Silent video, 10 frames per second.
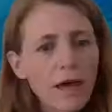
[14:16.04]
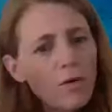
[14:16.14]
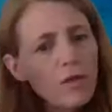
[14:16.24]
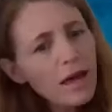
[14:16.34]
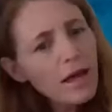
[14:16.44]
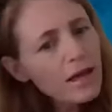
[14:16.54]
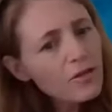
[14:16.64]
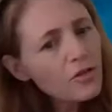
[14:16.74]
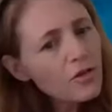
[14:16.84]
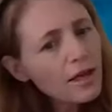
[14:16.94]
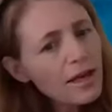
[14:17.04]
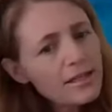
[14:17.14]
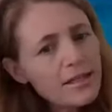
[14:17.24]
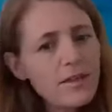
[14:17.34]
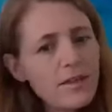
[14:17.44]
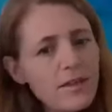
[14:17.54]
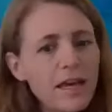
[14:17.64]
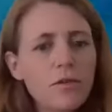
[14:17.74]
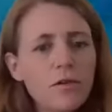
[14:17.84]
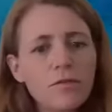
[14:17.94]
with that, and so in the case of the
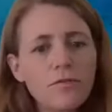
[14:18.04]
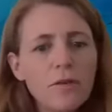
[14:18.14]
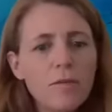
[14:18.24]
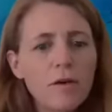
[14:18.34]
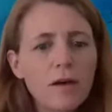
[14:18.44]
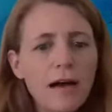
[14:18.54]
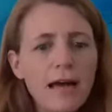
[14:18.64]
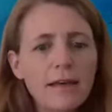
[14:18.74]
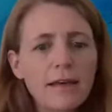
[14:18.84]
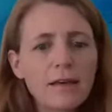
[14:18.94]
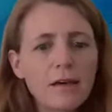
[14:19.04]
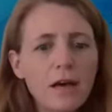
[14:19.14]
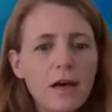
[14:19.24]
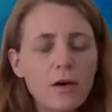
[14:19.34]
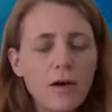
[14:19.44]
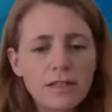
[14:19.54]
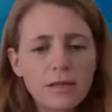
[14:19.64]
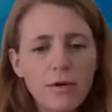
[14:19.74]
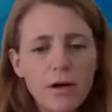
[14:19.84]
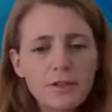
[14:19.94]
8-year-old female Caique, who has
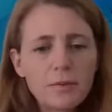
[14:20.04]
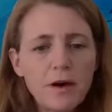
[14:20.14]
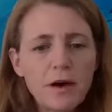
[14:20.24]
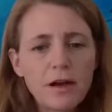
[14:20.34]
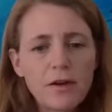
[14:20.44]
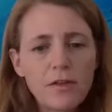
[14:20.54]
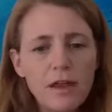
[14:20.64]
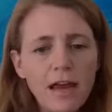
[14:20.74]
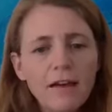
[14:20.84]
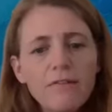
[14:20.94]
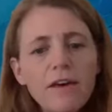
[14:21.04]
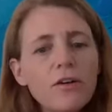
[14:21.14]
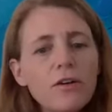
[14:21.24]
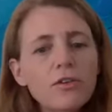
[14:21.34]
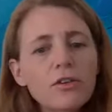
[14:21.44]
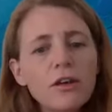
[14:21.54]
the bald spot under the neck feathers,